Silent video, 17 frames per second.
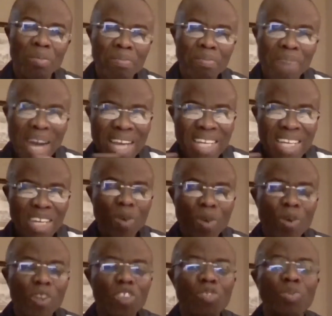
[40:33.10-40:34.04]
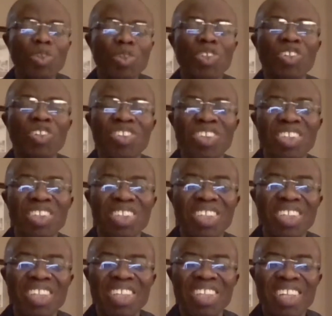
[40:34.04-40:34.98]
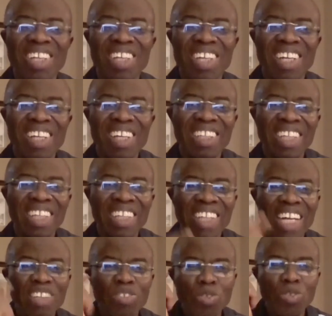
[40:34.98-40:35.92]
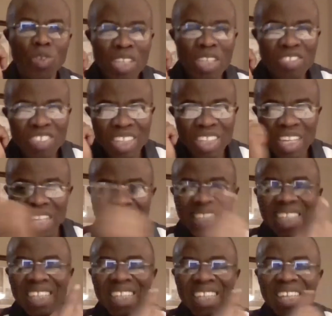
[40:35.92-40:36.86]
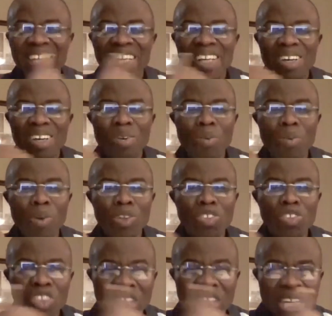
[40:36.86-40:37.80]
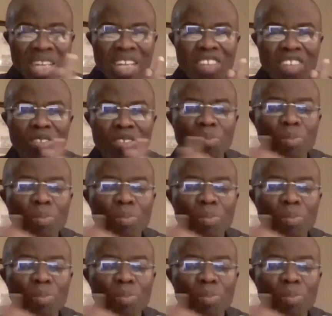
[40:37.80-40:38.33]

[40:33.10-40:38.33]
by the Holy Spirit. There, there is no other sealing. What sealing is